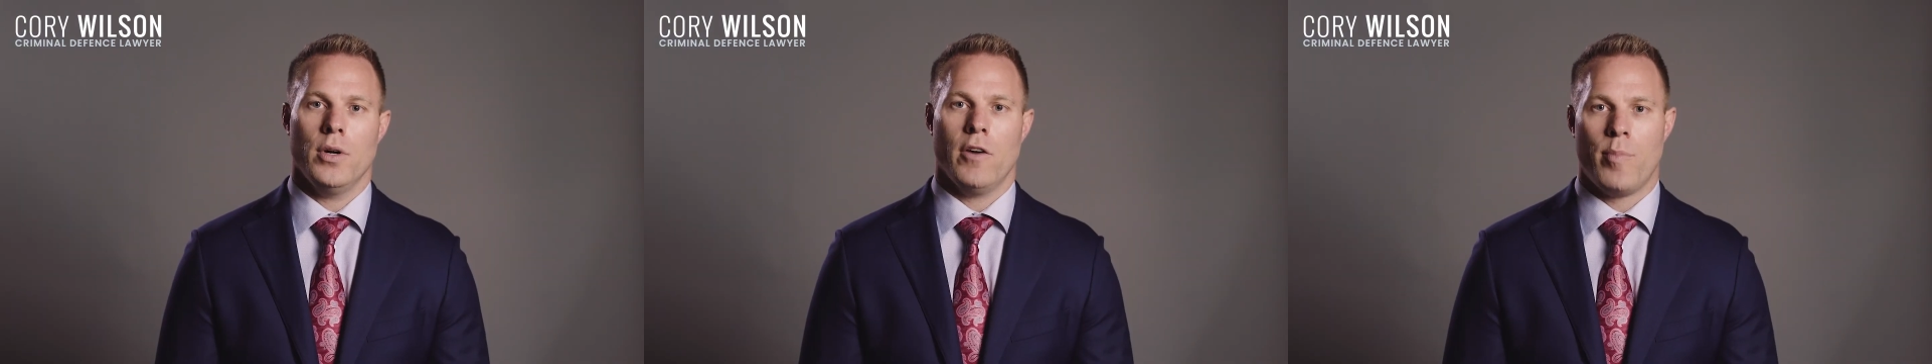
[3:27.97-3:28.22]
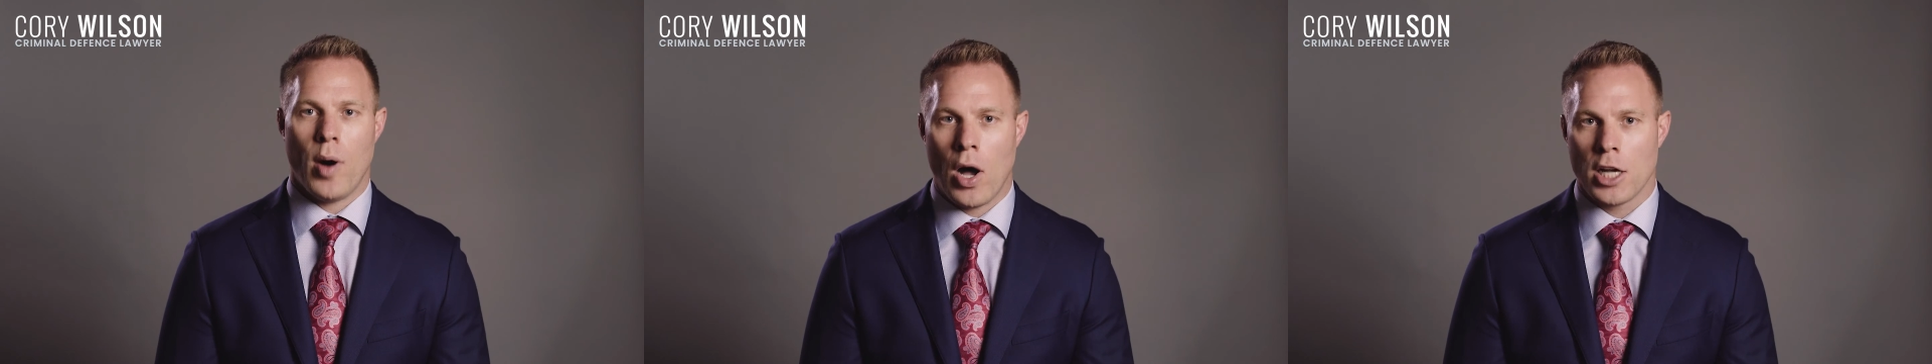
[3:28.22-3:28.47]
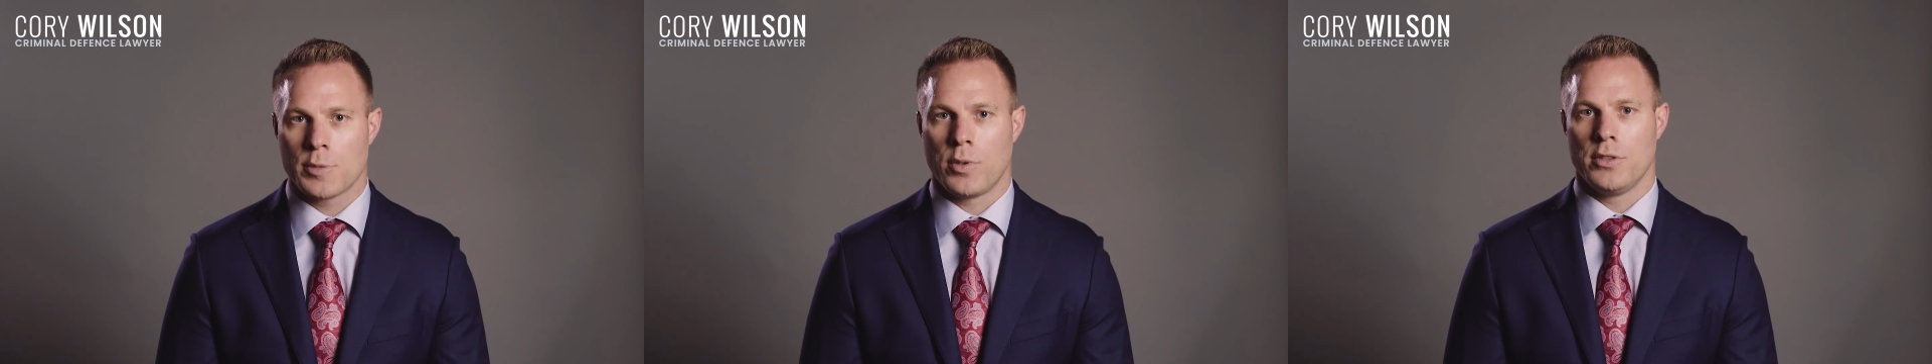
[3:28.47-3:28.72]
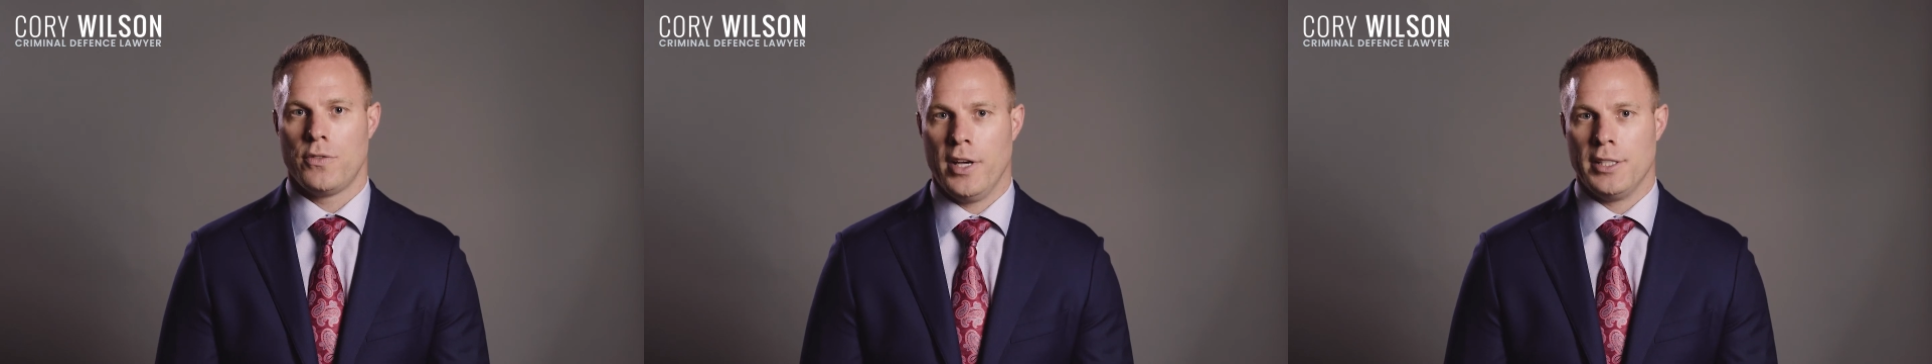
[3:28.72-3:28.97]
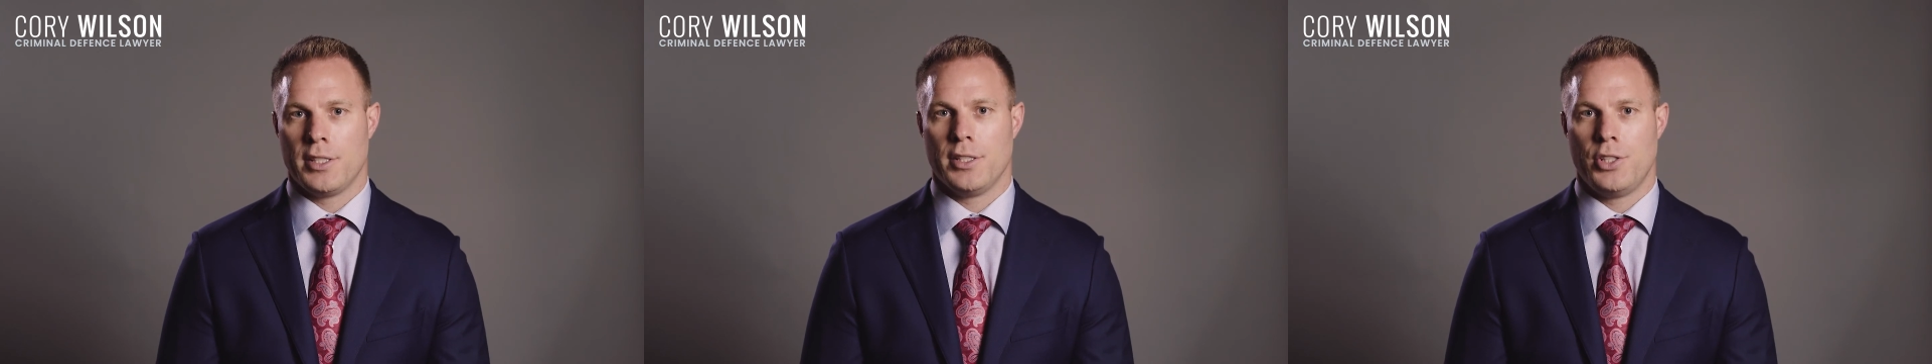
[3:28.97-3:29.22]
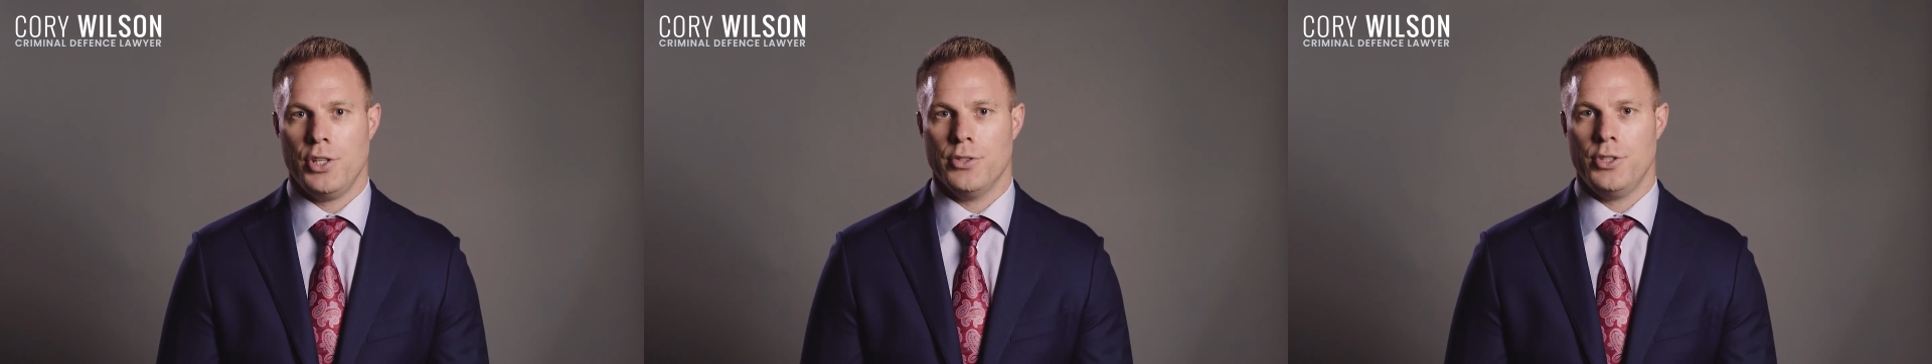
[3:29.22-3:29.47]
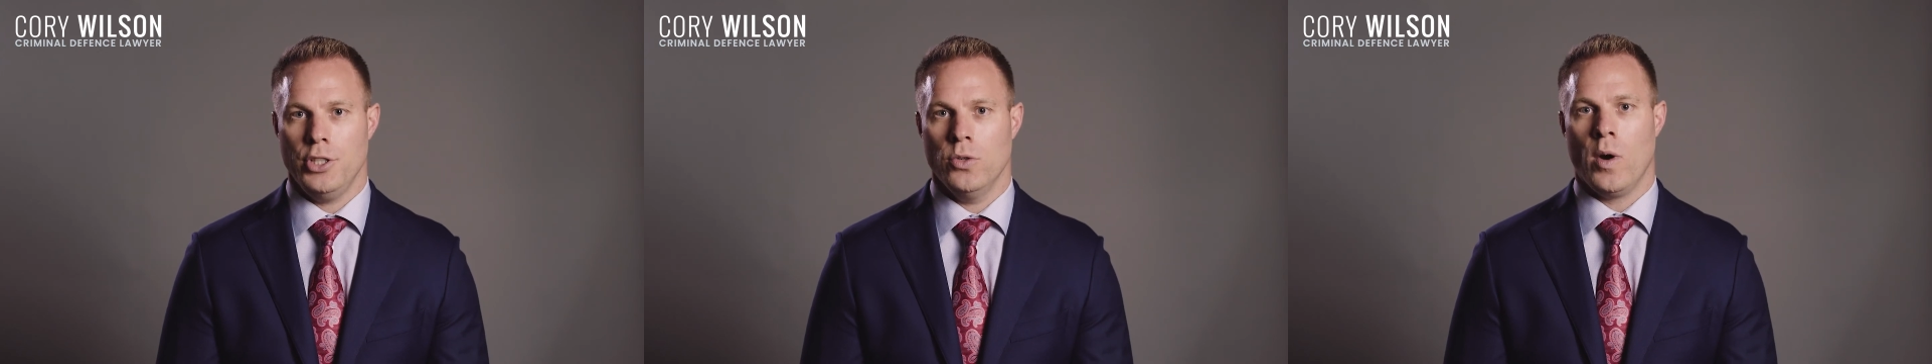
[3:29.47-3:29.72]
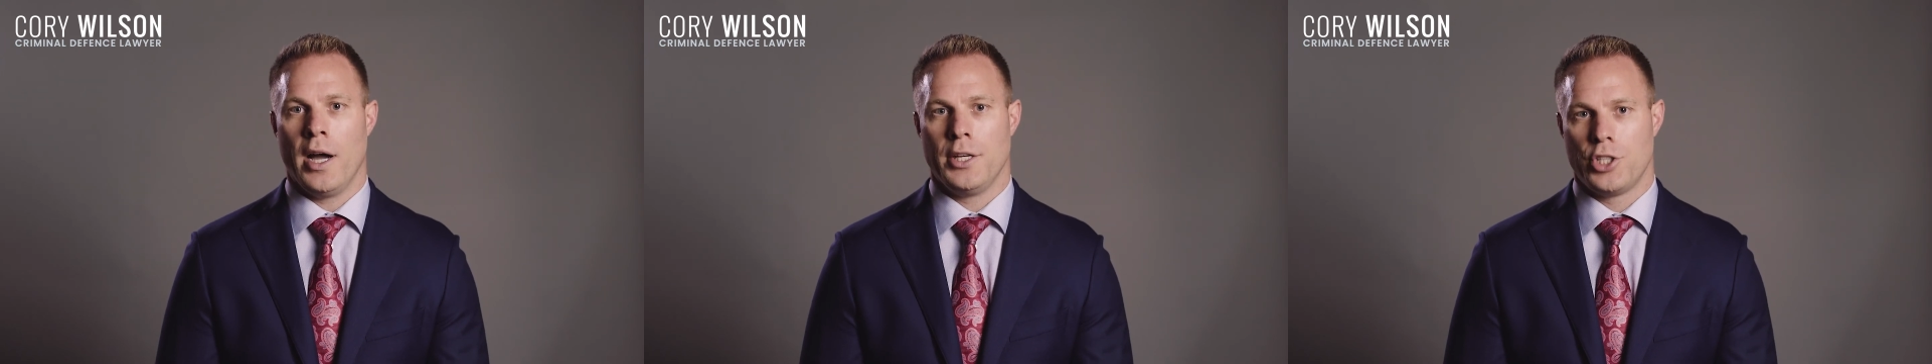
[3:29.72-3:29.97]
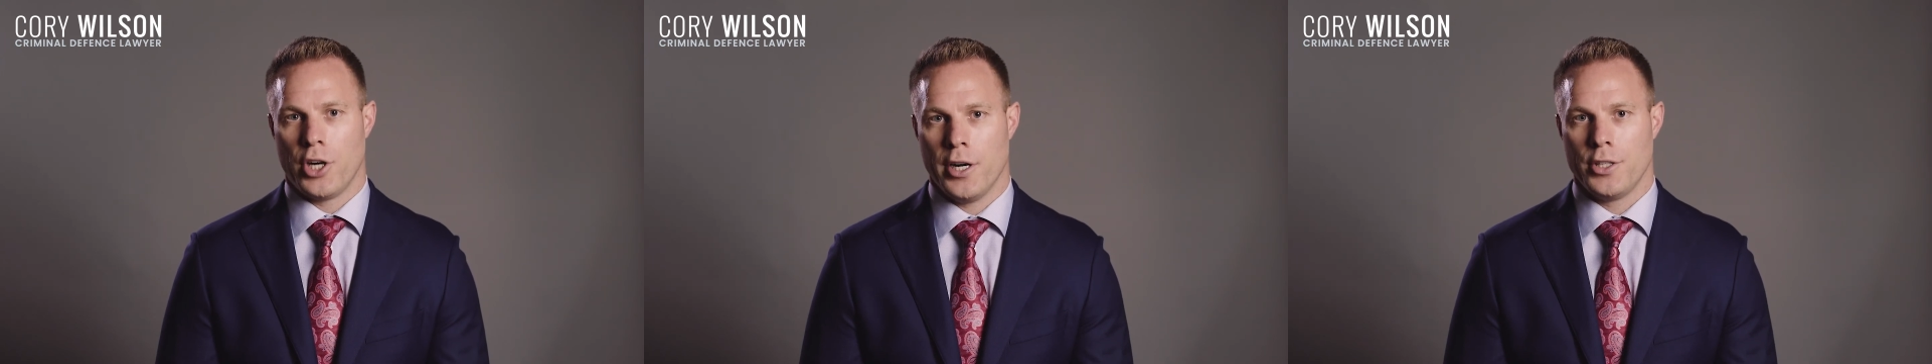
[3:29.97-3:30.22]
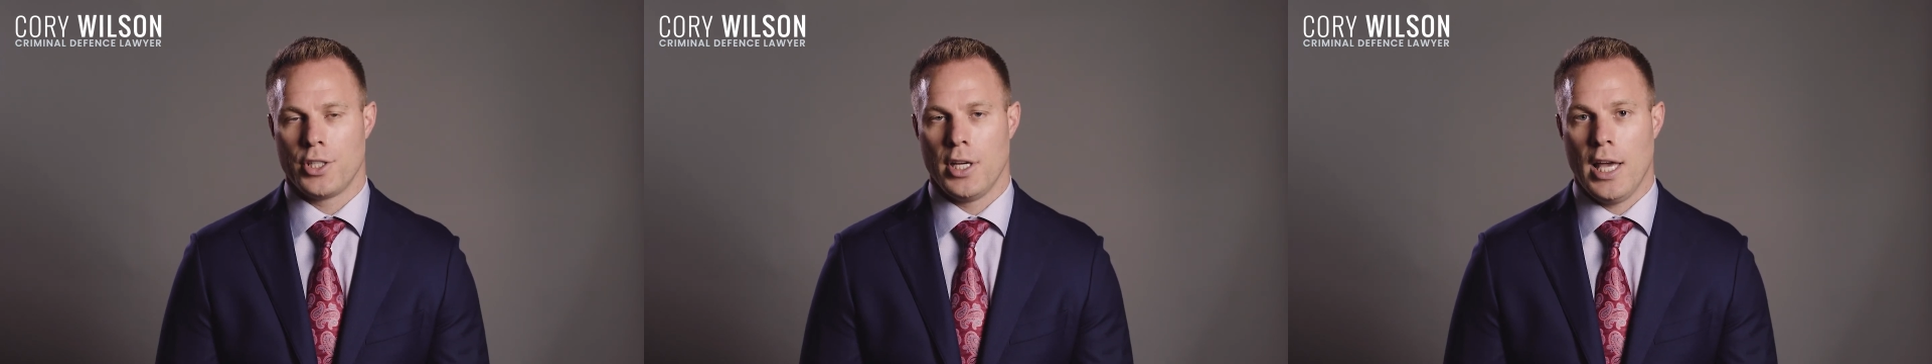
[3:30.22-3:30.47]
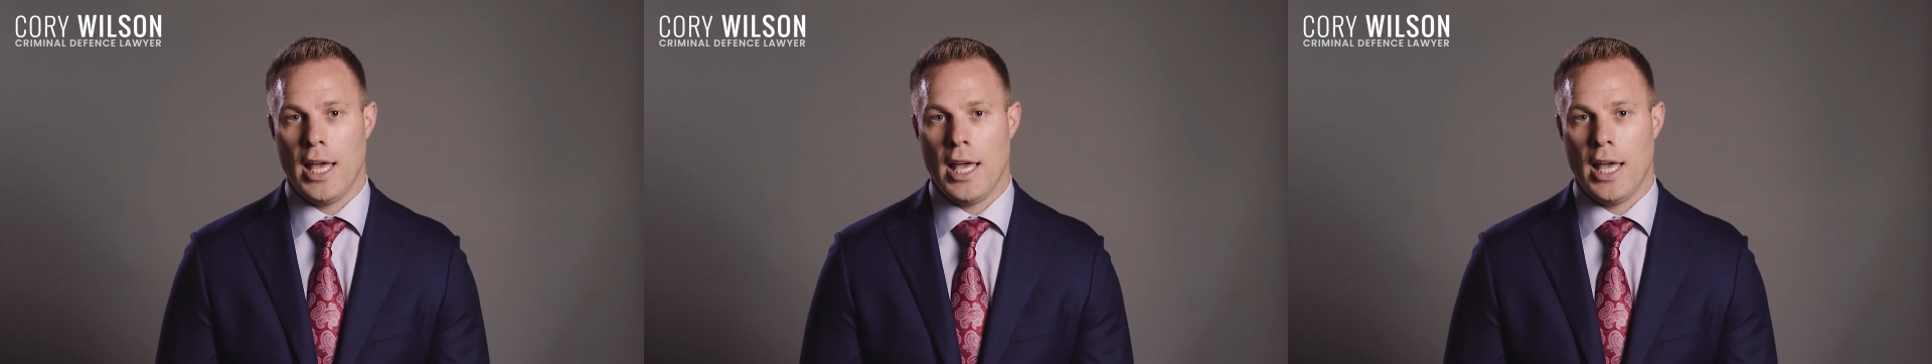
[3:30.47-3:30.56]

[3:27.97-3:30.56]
of possible defenses to your DUI charge.